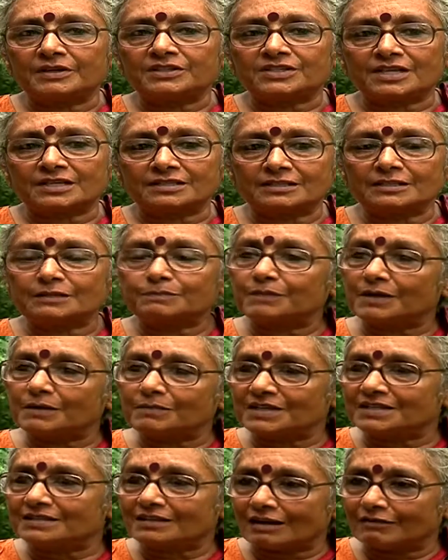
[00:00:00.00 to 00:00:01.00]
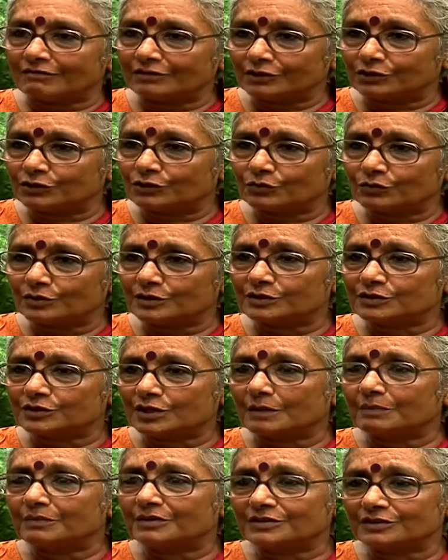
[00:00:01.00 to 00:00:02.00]
But Justice P.B. Sawant, who was
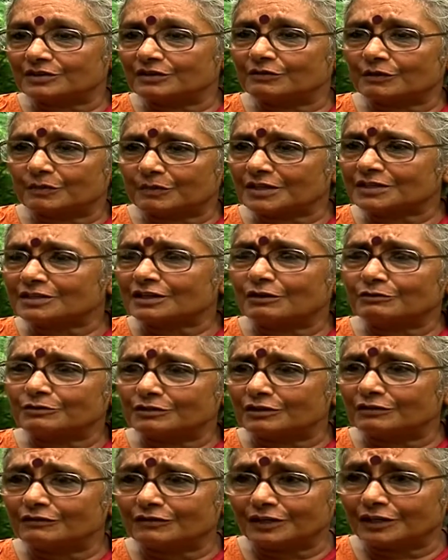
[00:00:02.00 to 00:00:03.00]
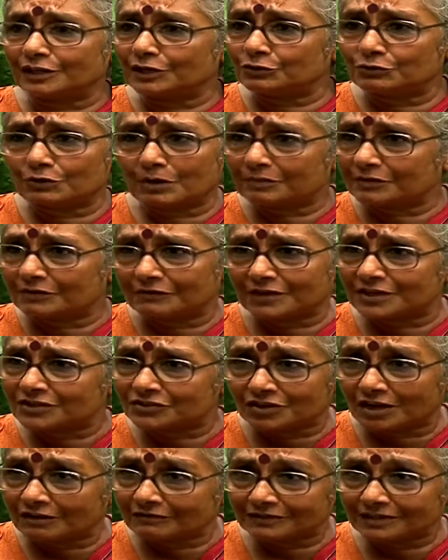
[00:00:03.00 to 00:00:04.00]
chairperson of the Press Council of India, drew up the
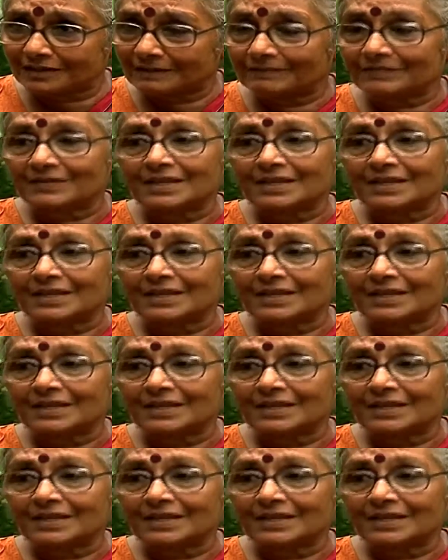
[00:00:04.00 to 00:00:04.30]
first draft.